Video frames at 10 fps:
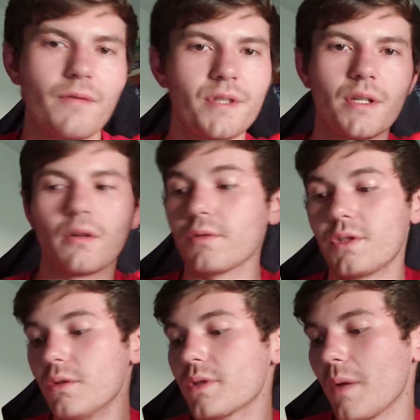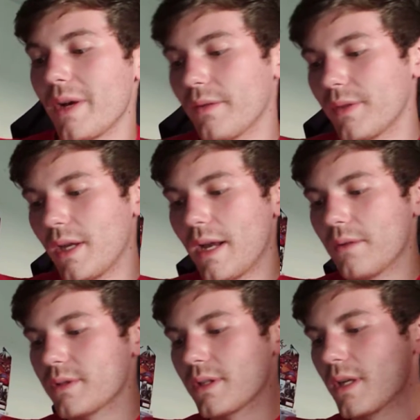River City Girls 2 is coming out, they
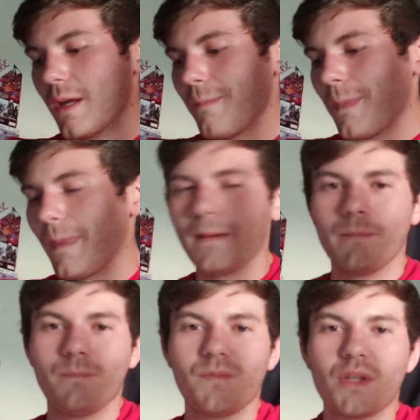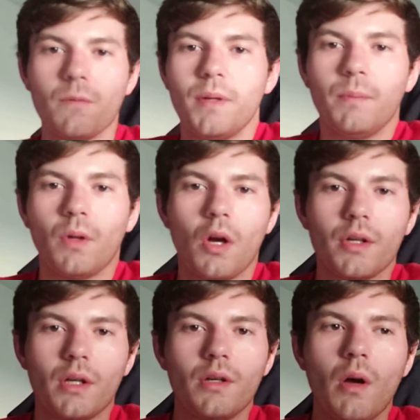announced. Like, certain people aren't
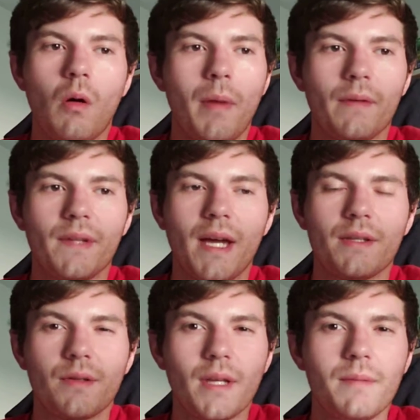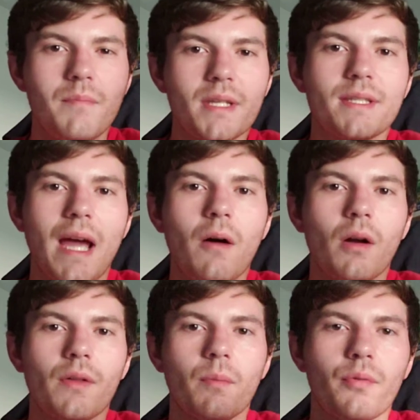going to know about that. So they miss out
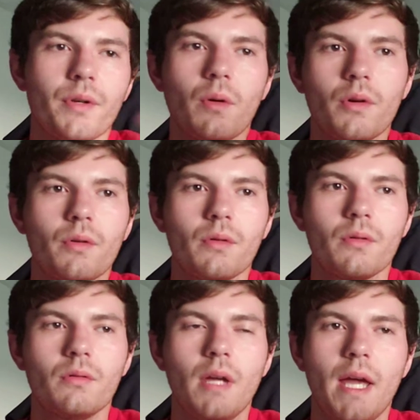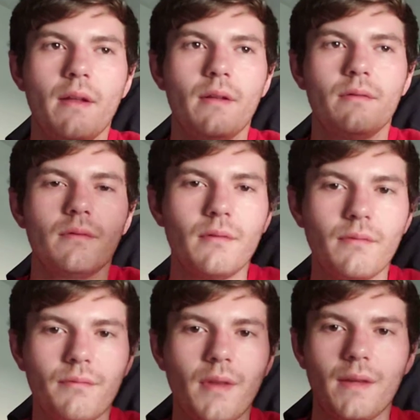on the pre-order and
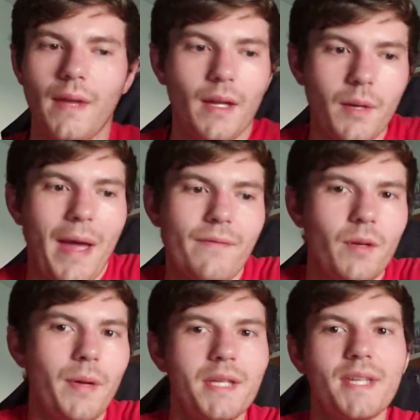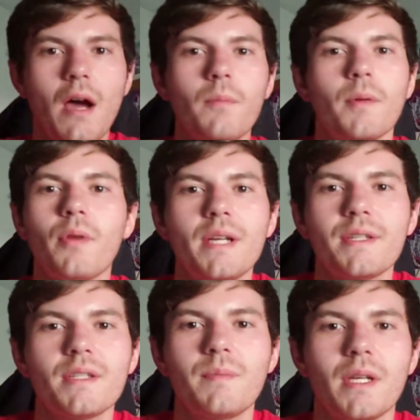they end up having to pay scalper
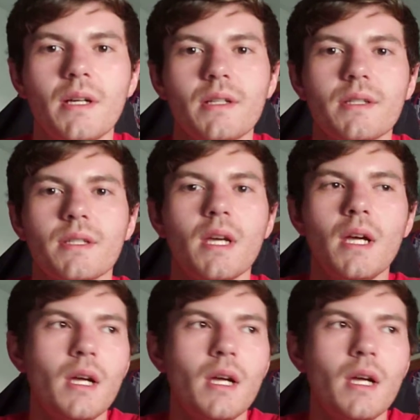prices because